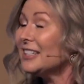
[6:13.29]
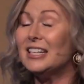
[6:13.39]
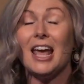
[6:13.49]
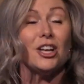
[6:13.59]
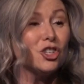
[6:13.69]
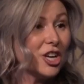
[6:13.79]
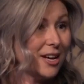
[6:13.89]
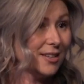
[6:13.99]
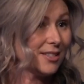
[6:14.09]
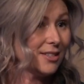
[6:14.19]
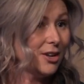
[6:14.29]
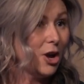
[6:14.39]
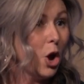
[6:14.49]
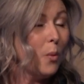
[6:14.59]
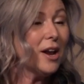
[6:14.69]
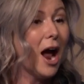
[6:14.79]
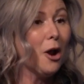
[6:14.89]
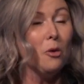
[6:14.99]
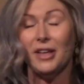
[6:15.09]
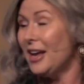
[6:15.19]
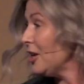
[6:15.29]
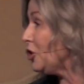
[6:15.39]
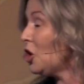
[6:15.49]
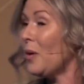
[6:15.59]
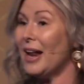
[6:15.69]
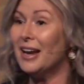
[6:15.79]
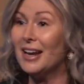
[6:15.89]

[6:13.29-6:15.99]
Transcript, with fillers: teachings. We not only do it